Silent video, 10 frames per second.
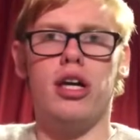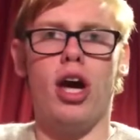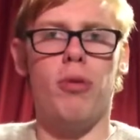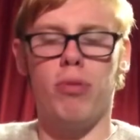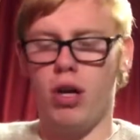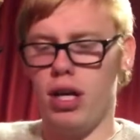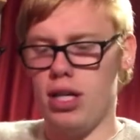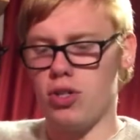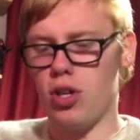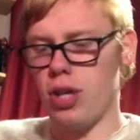Cobra
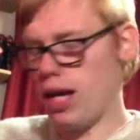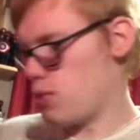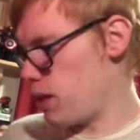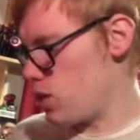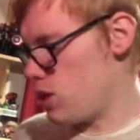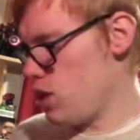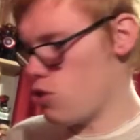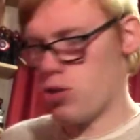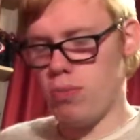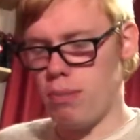is good at because it
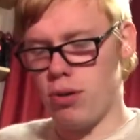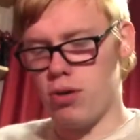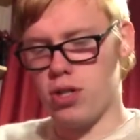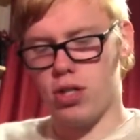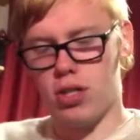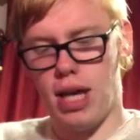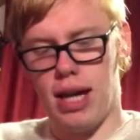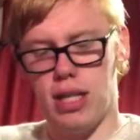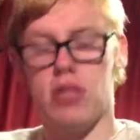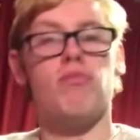used to be Brutus
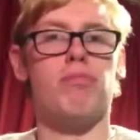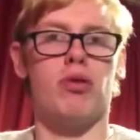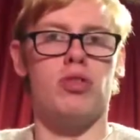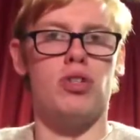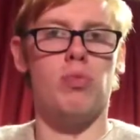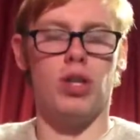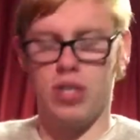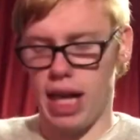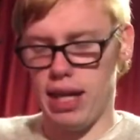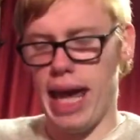and it's Brutus
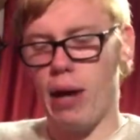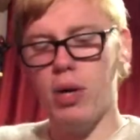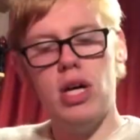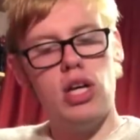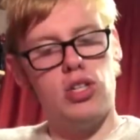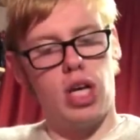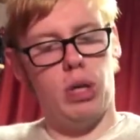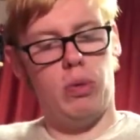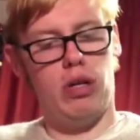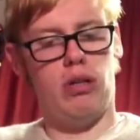once again now.
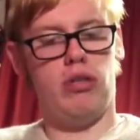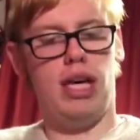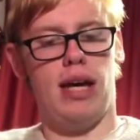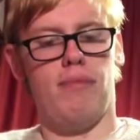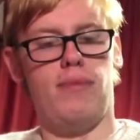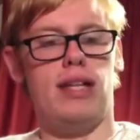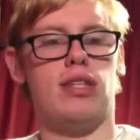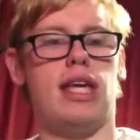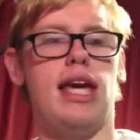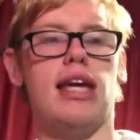So yeah,
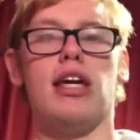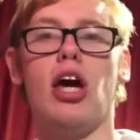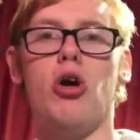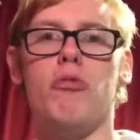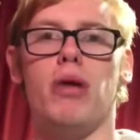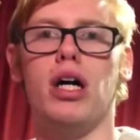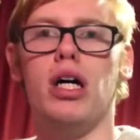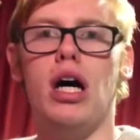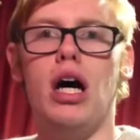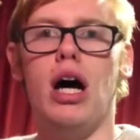that's King Cobra.
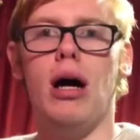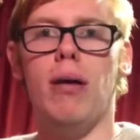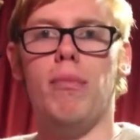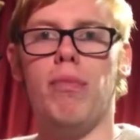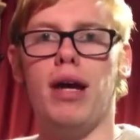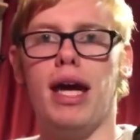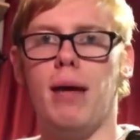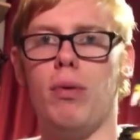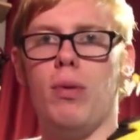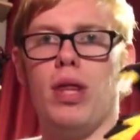Um, pretty
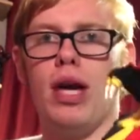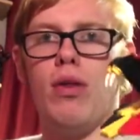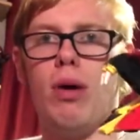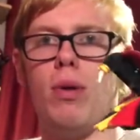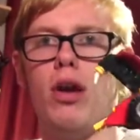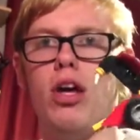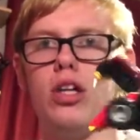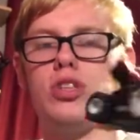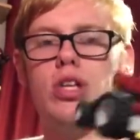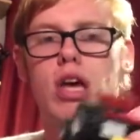happy with how that one
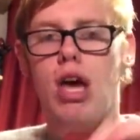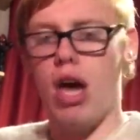looks.